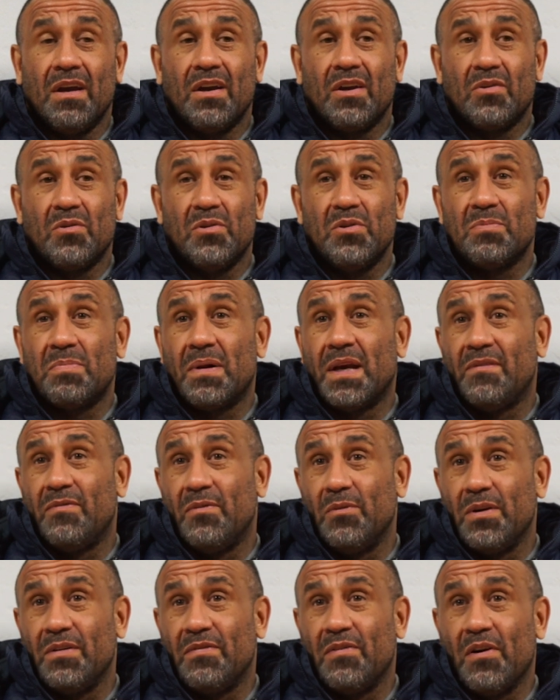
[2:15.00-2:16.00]
Cruz played
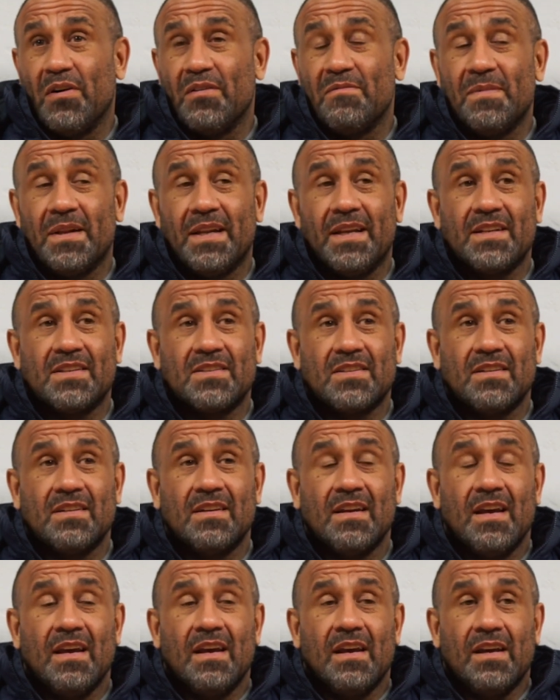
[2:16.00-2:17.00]
45 minutes
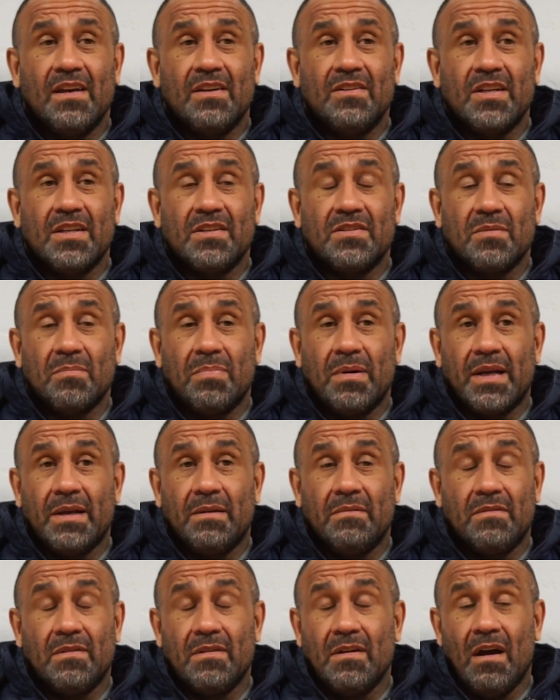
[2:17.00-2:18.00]
and Jensen
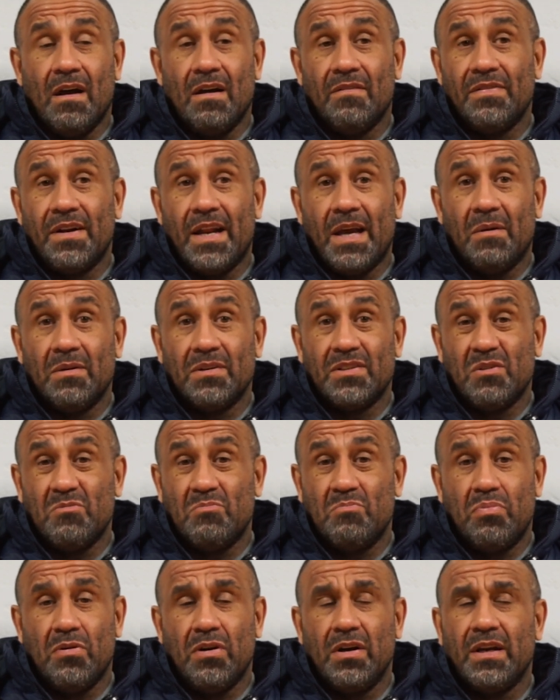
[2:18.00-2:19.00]
played half an hour.
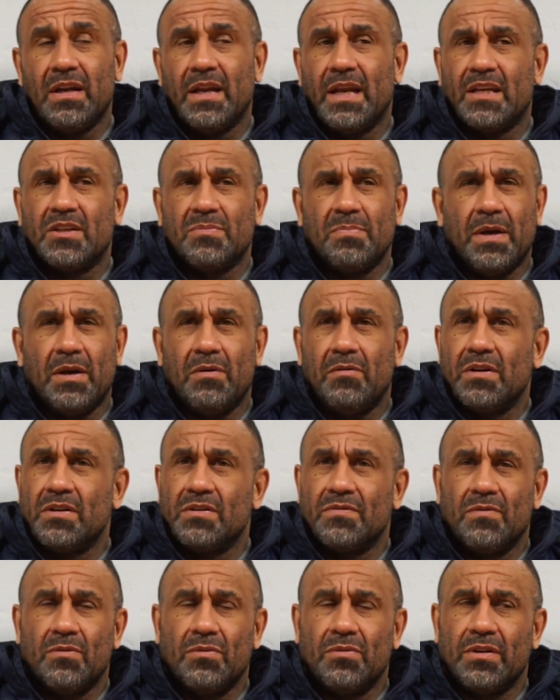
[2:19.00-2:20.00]
So brilliant
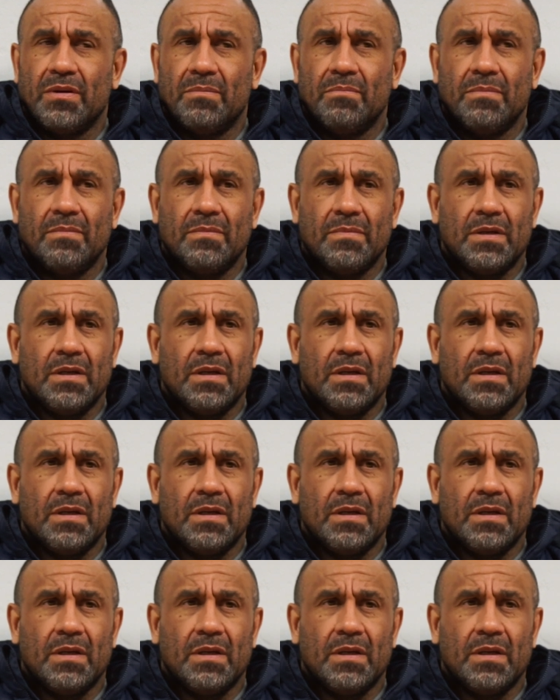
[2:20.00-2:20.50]
experience for them.